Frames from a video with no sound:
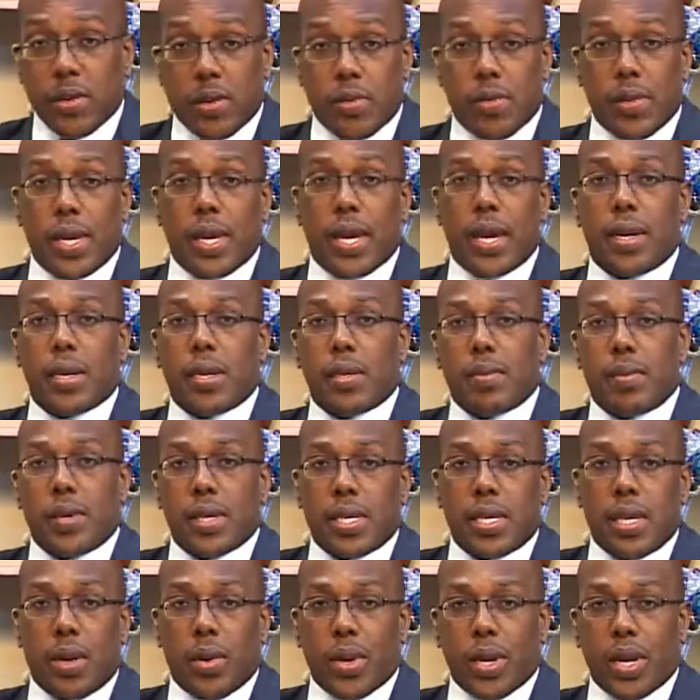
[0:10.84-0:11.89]
with me, Kendall
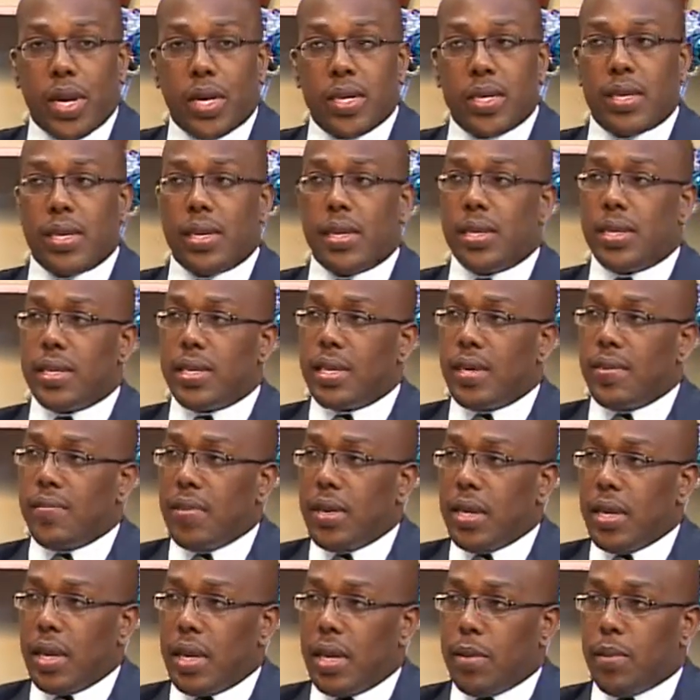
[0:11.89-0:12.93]
Burton. Our guest this
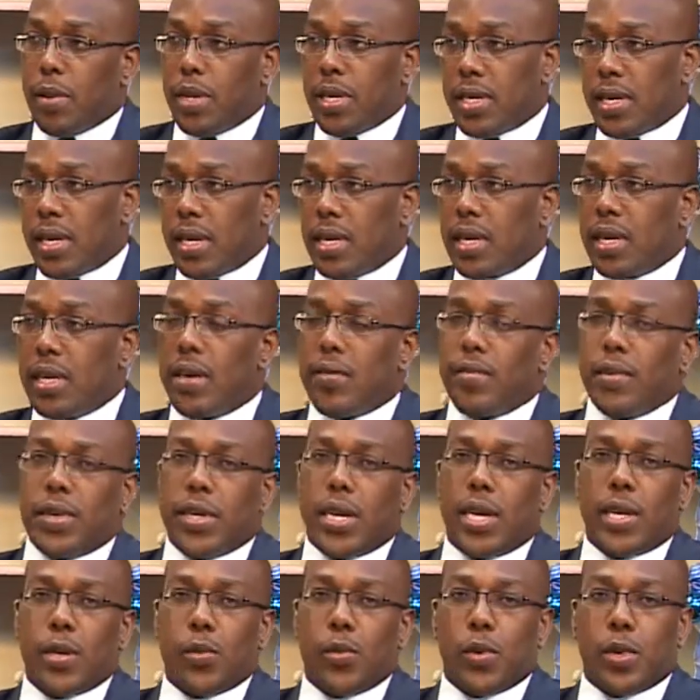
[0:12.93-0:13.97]
evening, the political leader of the
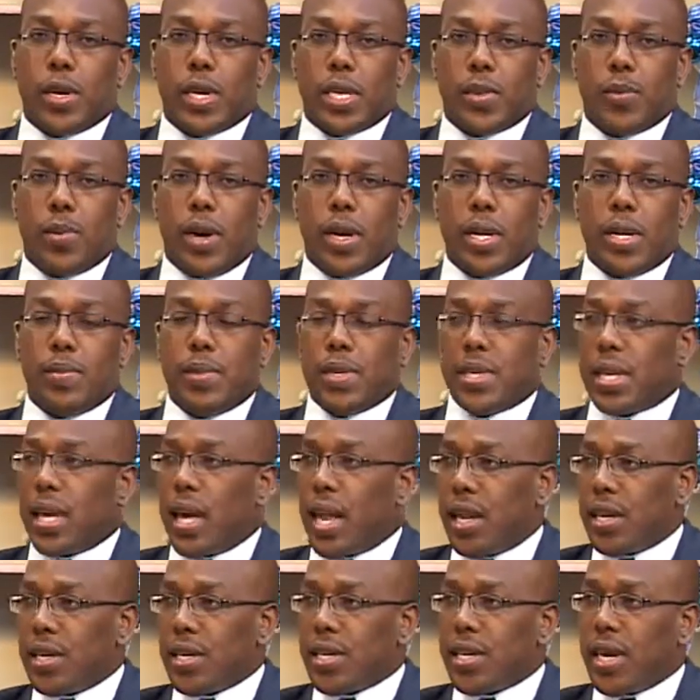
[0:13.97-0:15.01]
United Workers' Party, Mr.
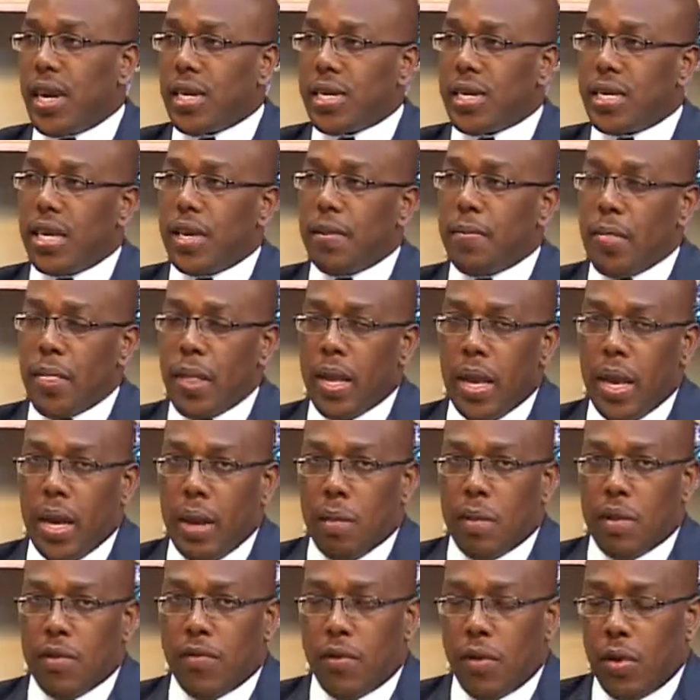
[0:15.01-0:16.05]
Alan Shastney.
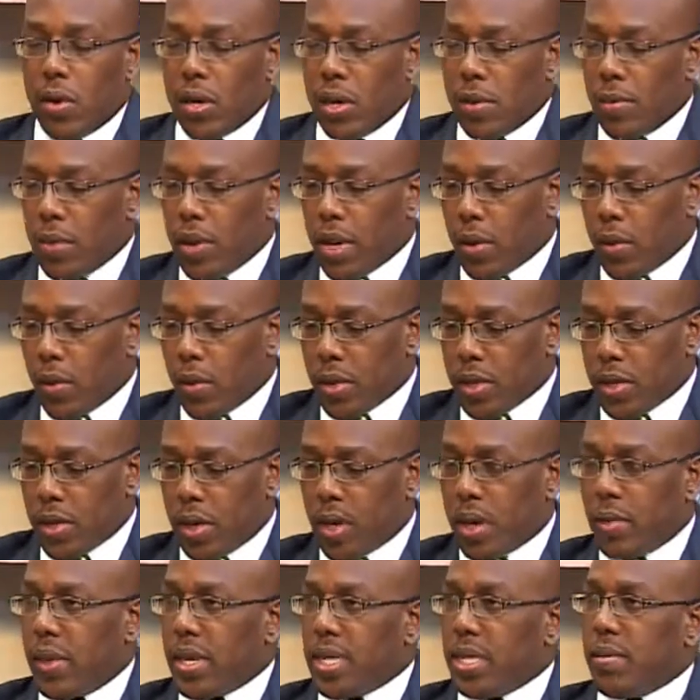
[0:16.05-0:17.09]
Before the break, we were
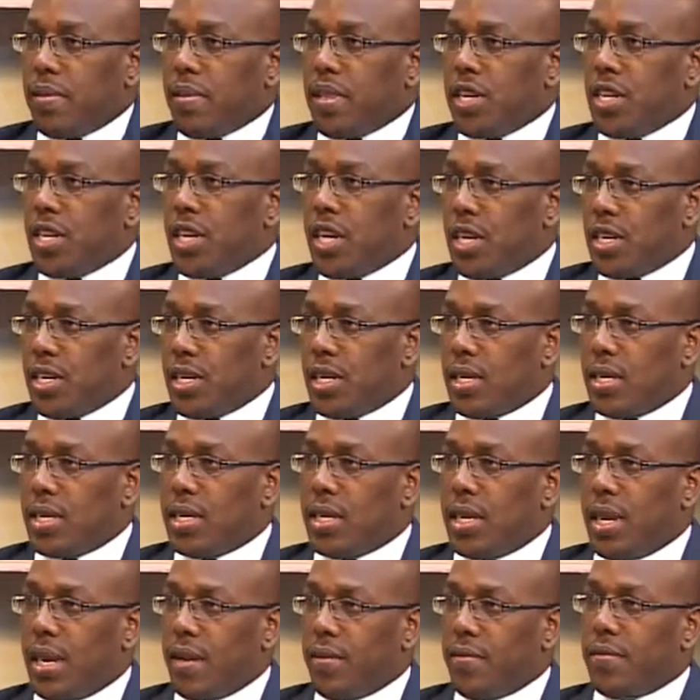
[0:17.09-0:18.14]
talking about some of the changes
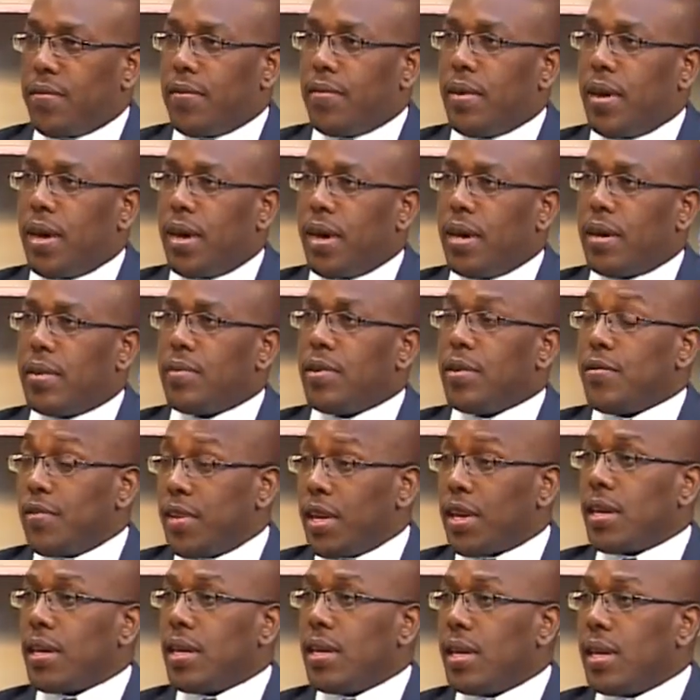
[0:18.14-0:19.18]
that have you've
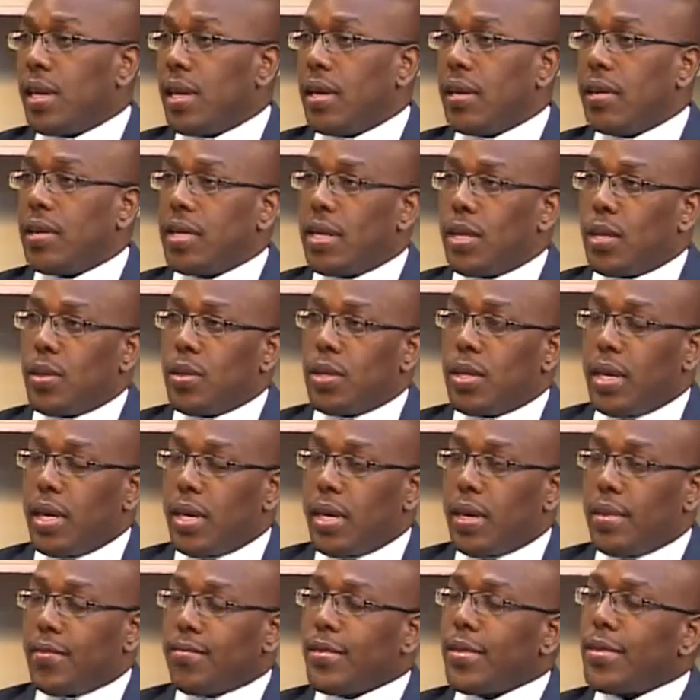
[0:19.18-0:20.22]
taken
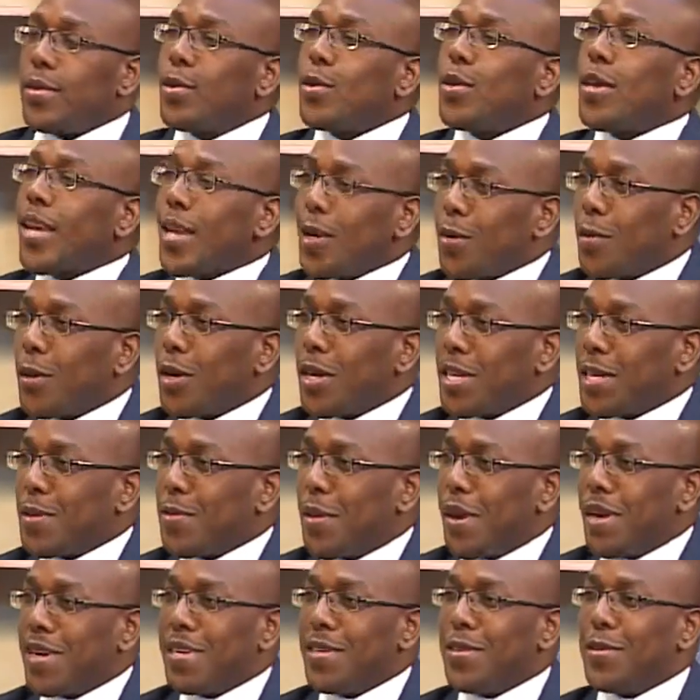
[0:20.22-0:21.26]
the United Workers'
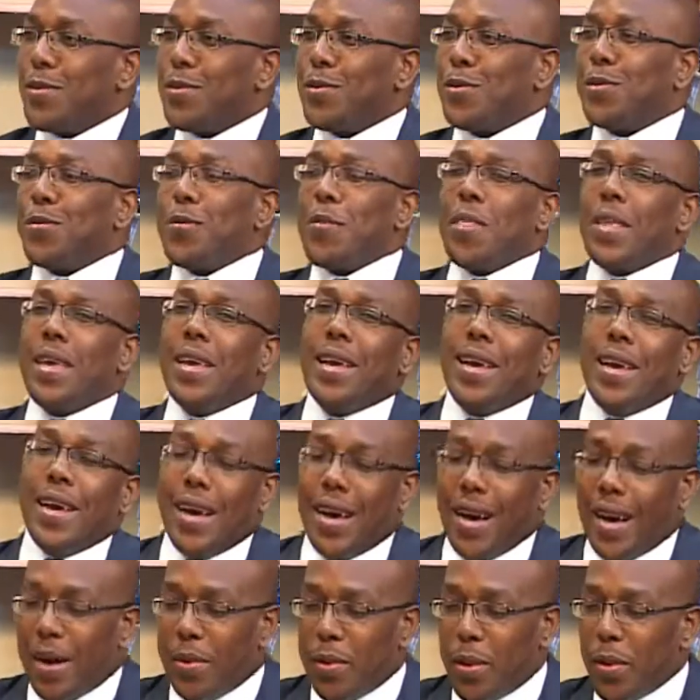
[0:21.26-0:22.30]
Party through.
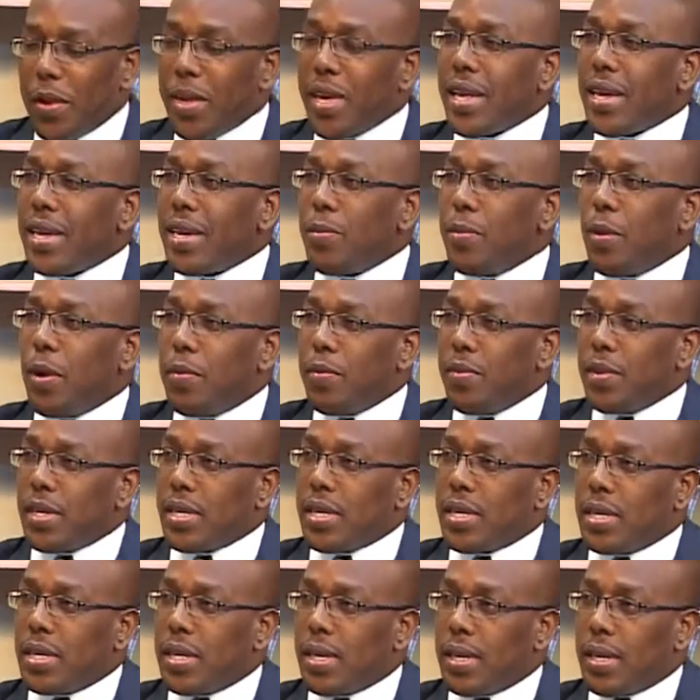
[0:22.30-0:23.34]
I want to get a little more
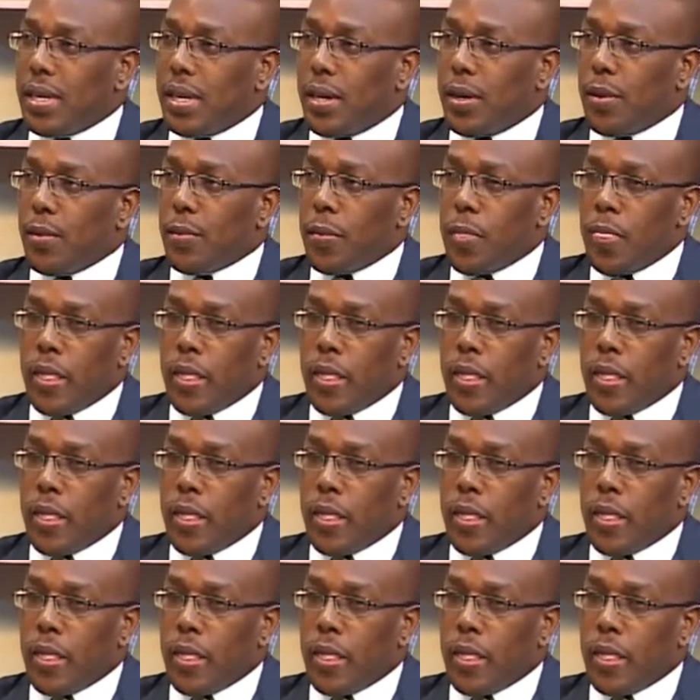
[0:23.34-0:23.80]
personal now.